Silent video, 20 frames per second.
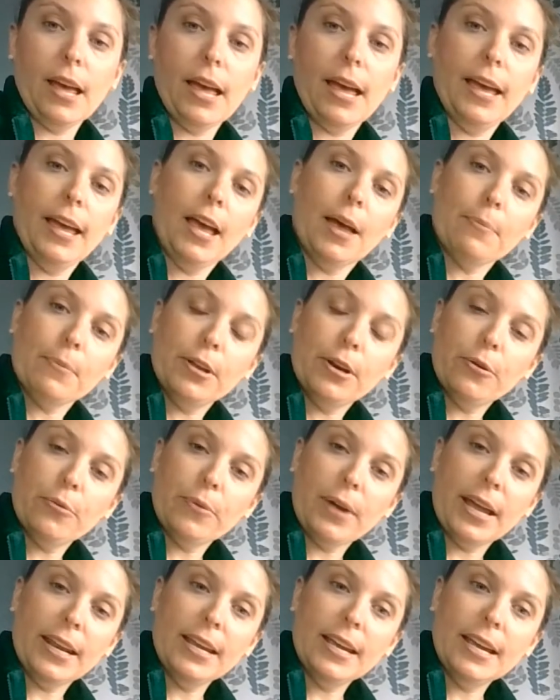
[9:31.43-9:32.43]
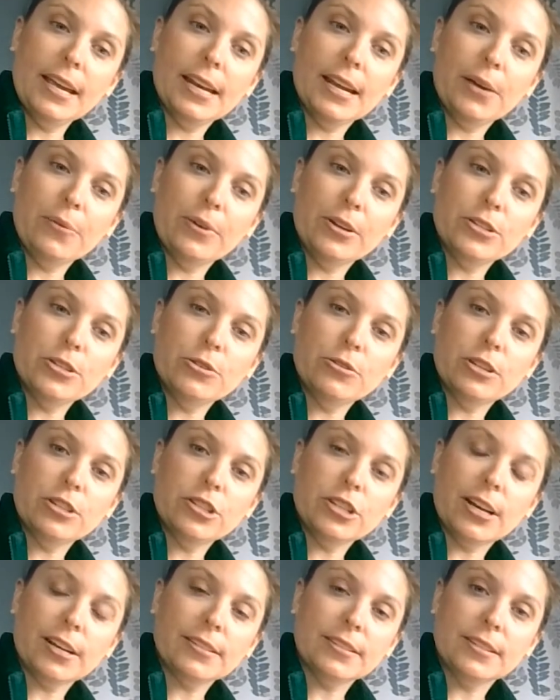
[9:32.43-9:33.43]
Okay, I'm going to write it, and I want you to
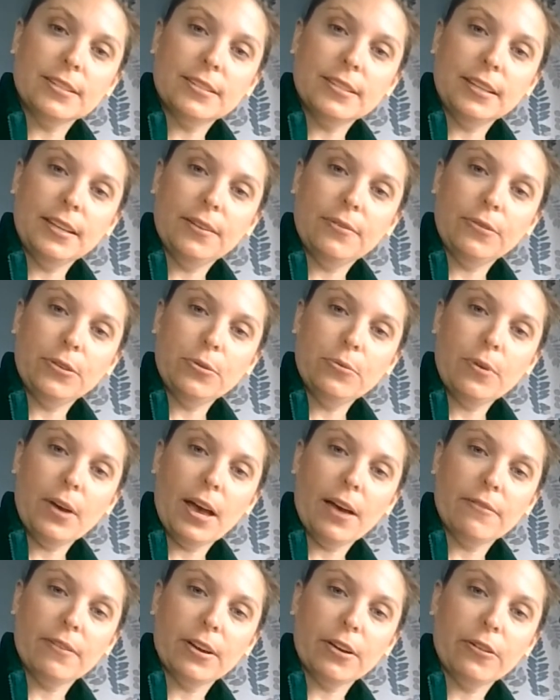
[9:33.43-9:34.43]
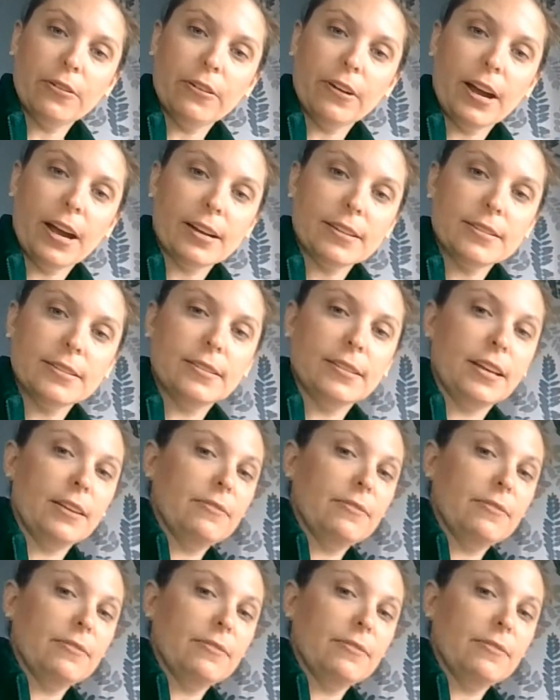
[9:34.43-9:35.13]
check to see if you have it correct.